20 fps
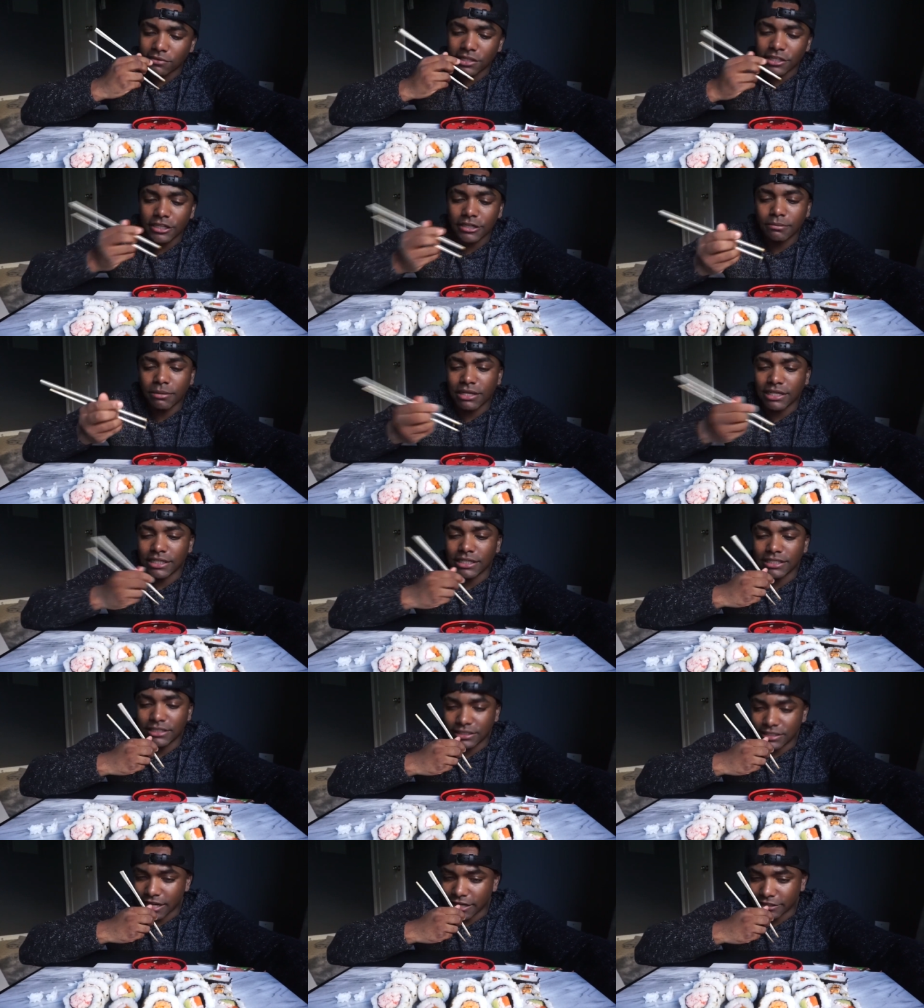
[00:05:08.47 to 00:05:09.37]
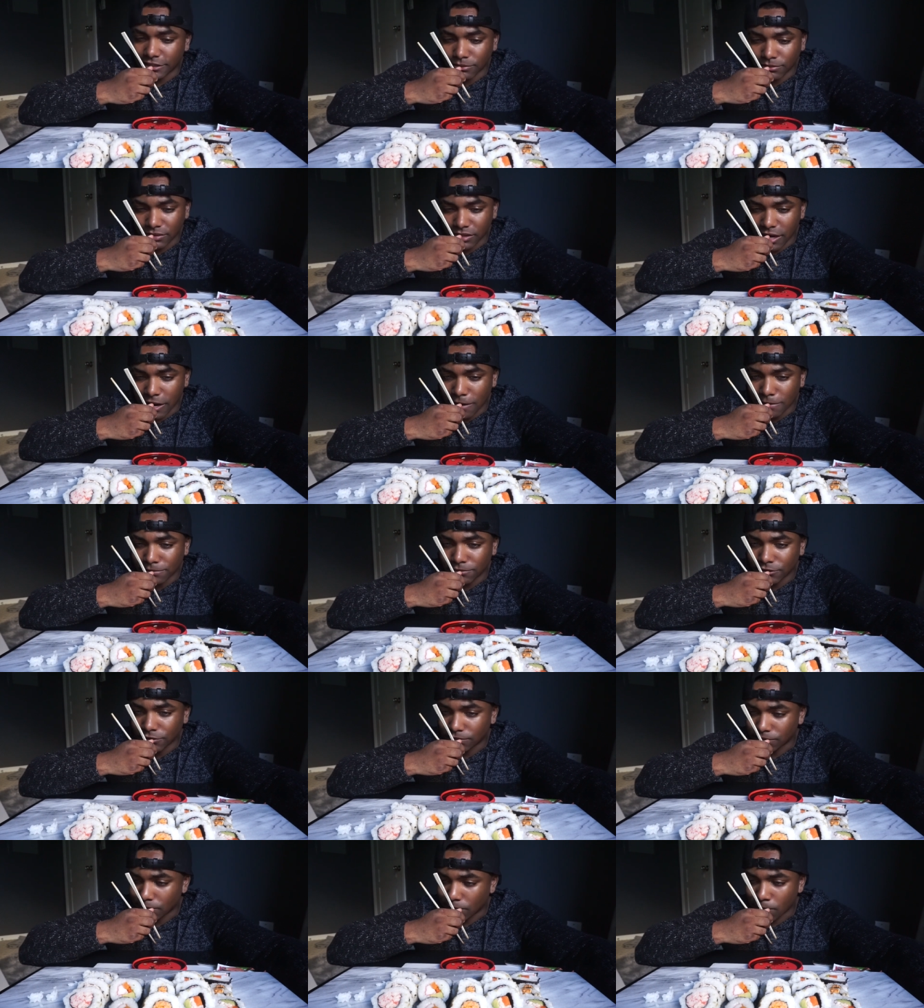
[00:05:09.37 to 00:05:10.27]
everybody gets that
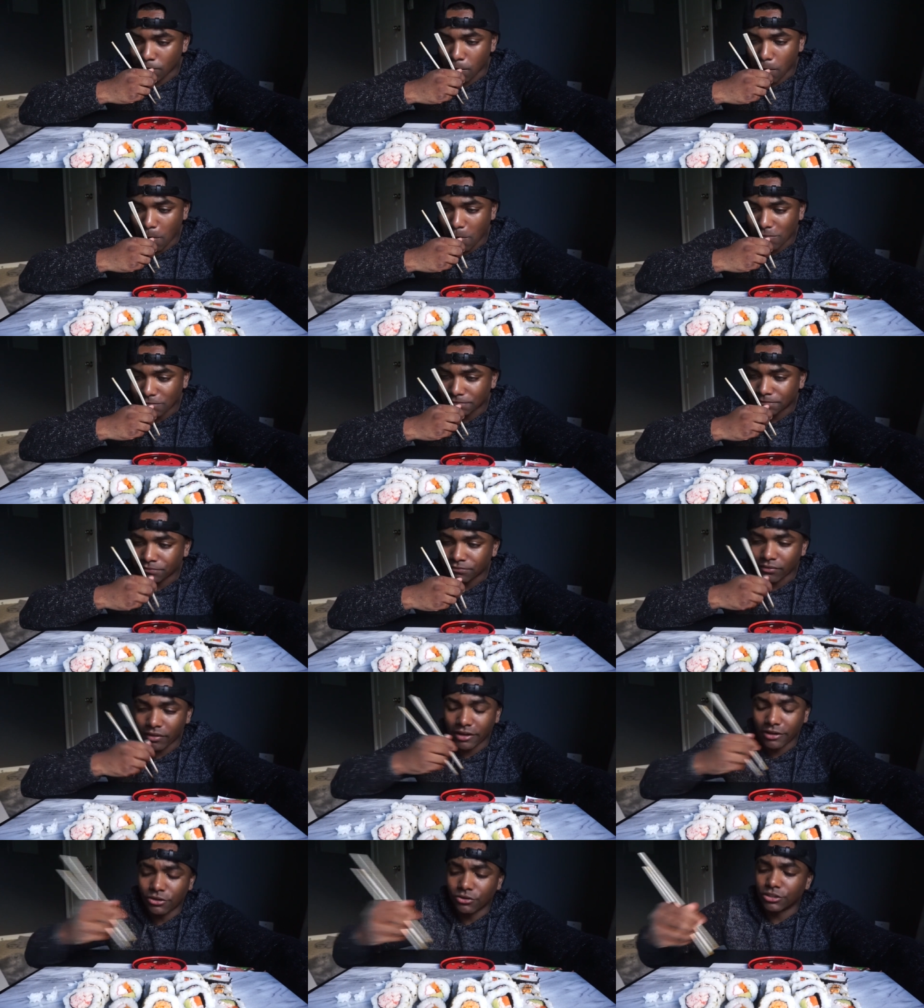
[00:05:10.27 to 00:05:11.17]
sometimes. You